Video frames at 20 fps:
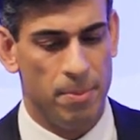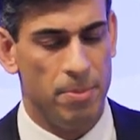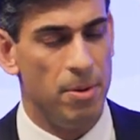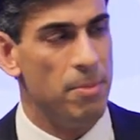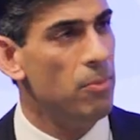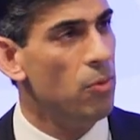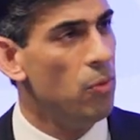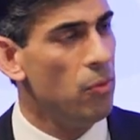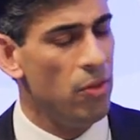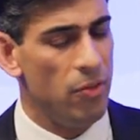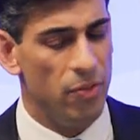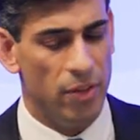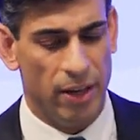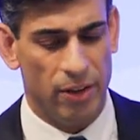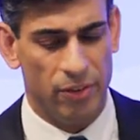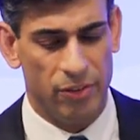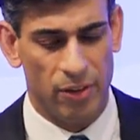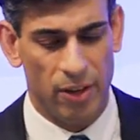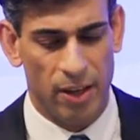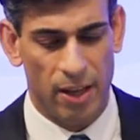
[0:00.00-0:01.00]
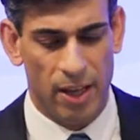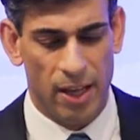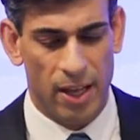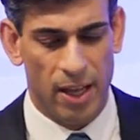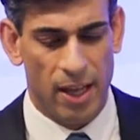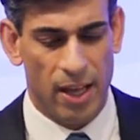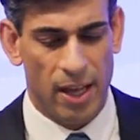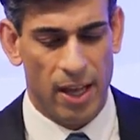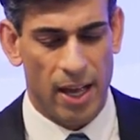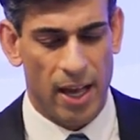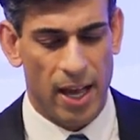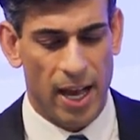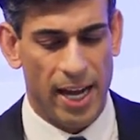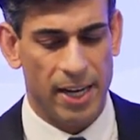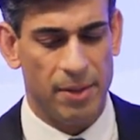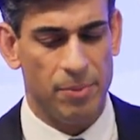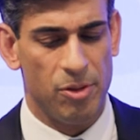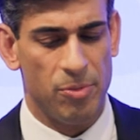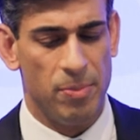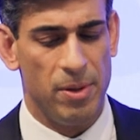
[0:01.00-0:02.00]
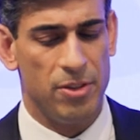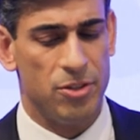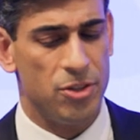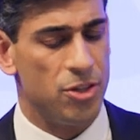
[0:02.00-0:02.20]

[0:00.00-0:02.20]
But more than this, Adam Smith